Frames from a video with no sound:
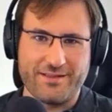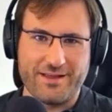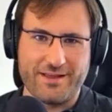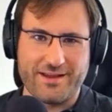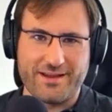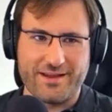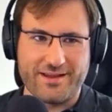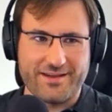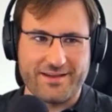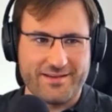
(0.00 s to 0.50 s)

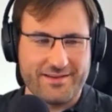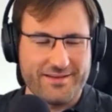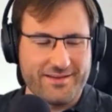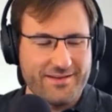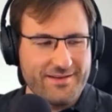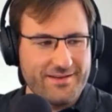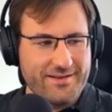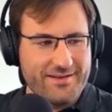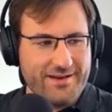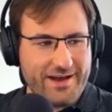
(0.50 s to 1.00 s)
like,
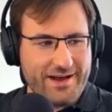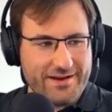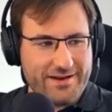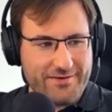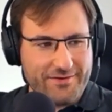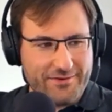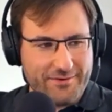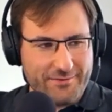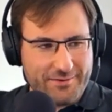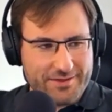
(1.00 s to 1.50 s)
I
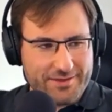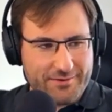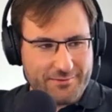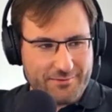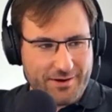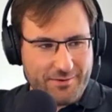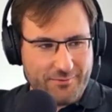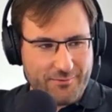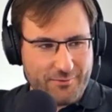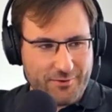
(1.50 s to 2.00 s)
don't know what the
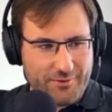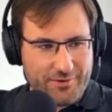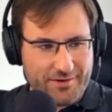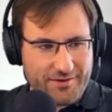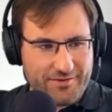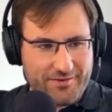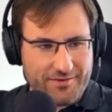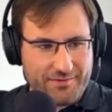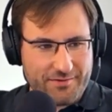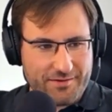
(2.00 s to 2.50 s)
right word
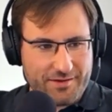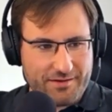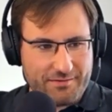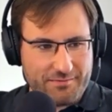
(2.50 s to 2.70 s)
is.